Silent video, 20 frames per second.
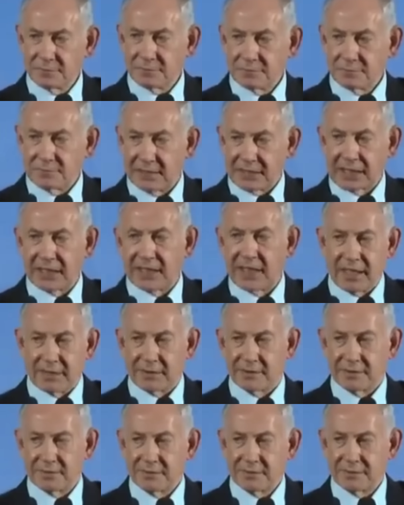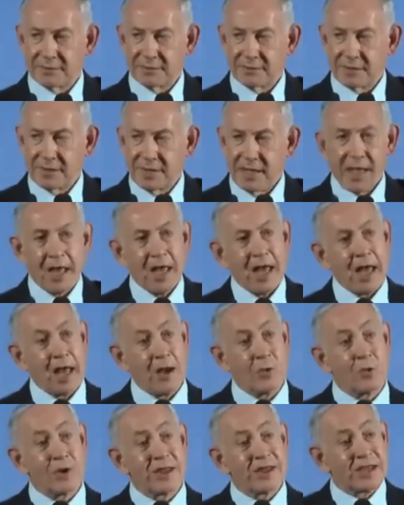But they can't.
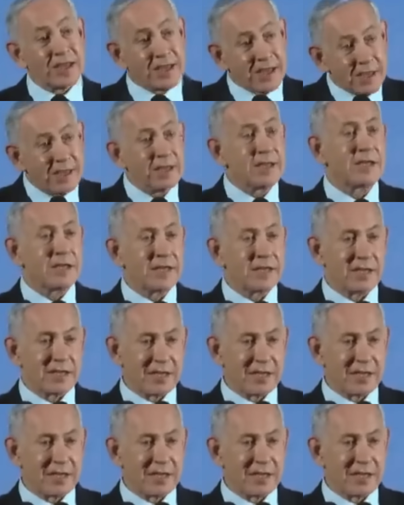And within